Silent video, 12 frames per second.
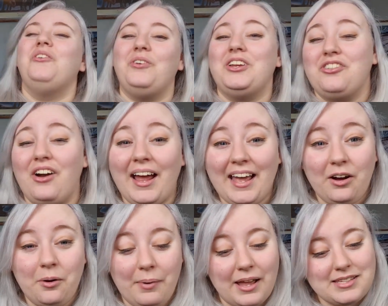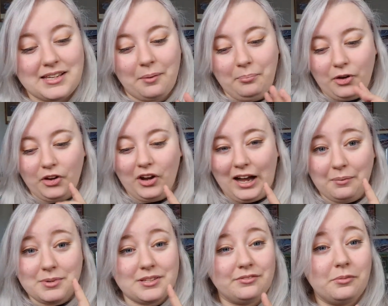we try our best. I boycott
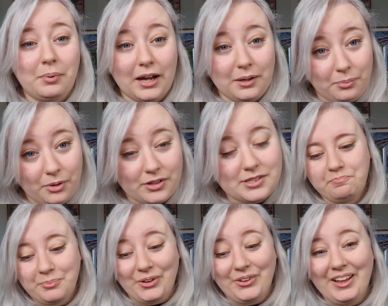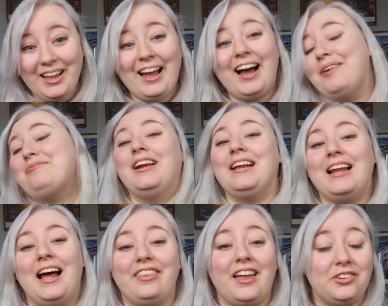Amazon for buying books, but I'm really
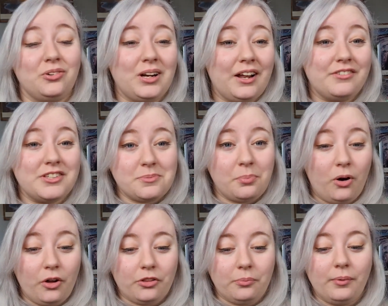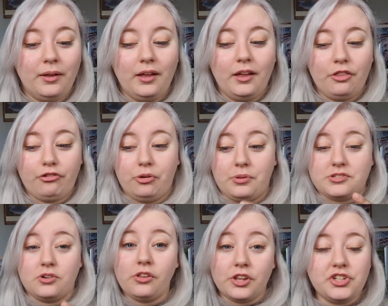glad that I don't have to support them through this
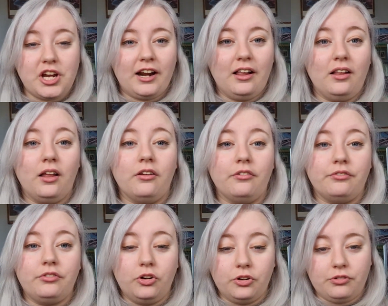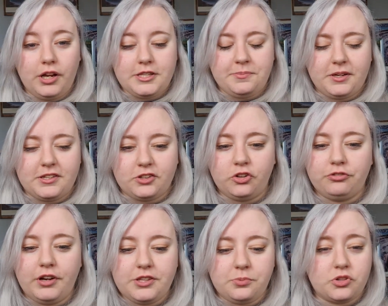other channel of Goodreads because
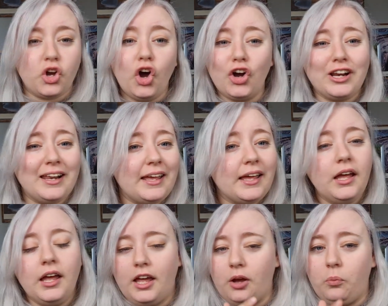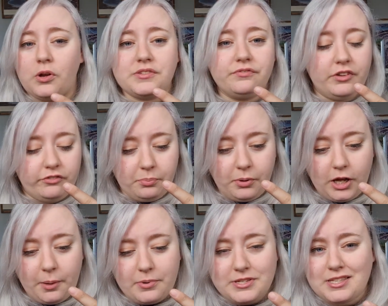Goodreads was ugly, it wasn't fit for
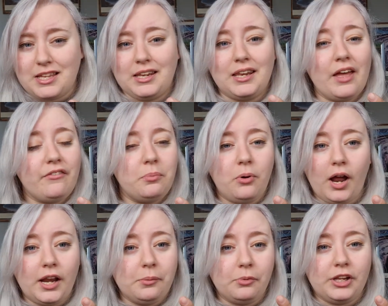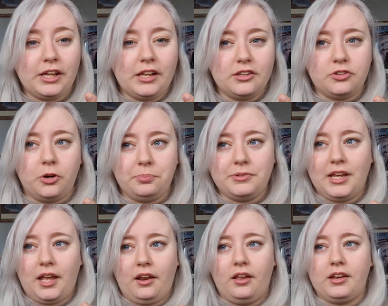purpose, they never put any money into
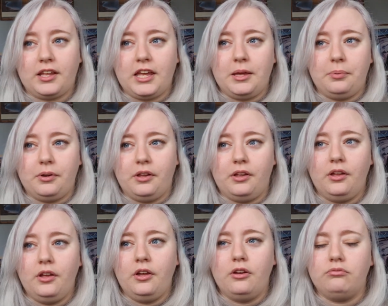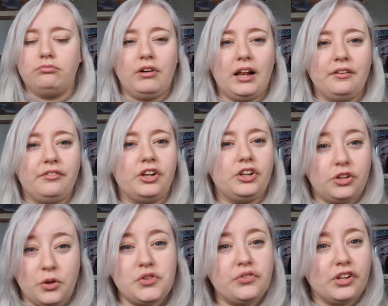updating it and keeping it relevant and
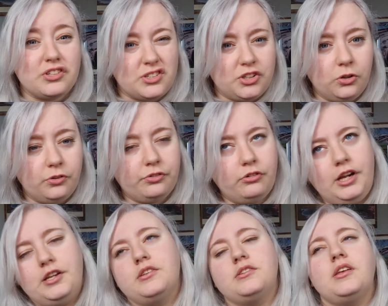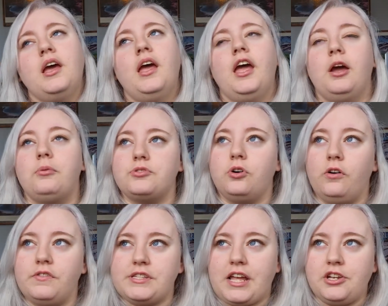useful as a tool for readers. It was
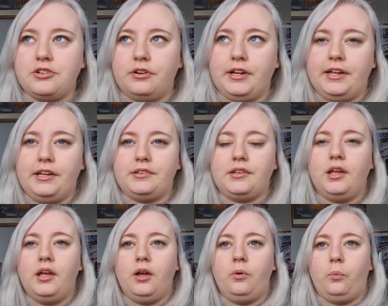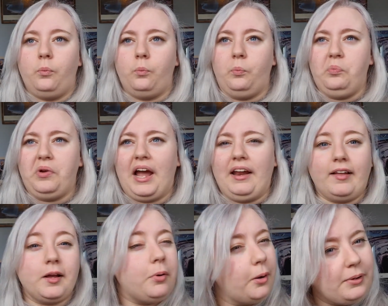oversaturated, kind of like
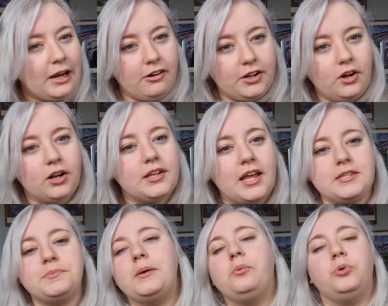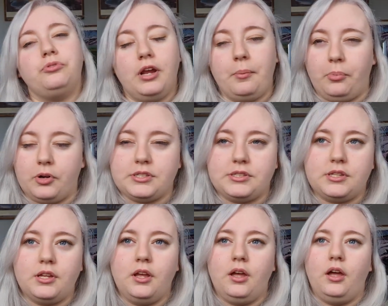a popularity contest. People would rate books
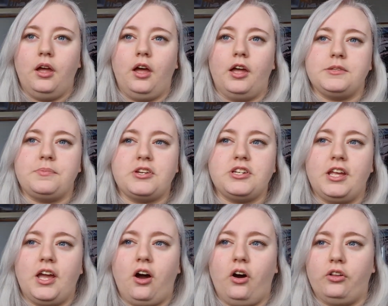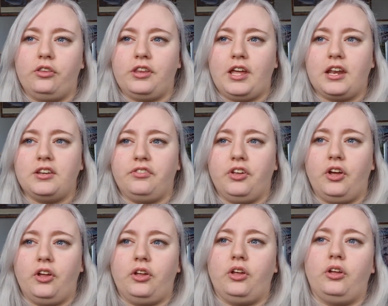especially on the end of
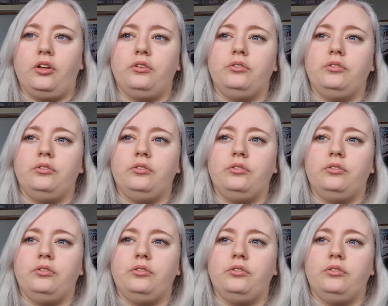year